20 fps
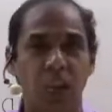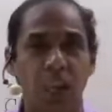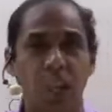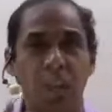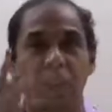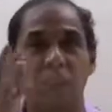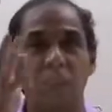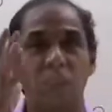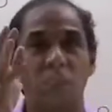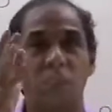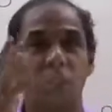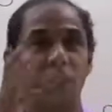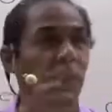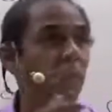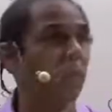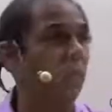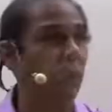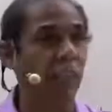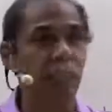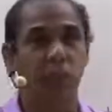I never
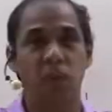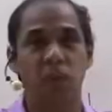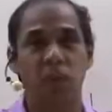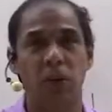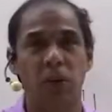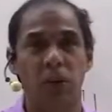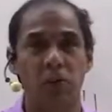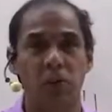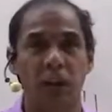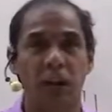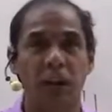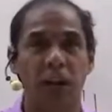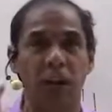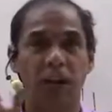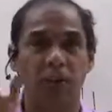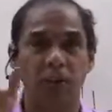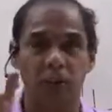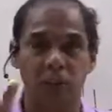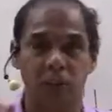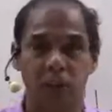can break the wall. My
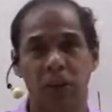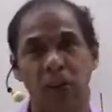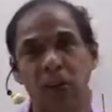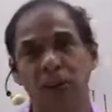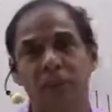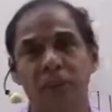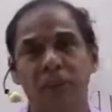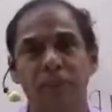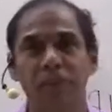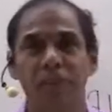hand will break.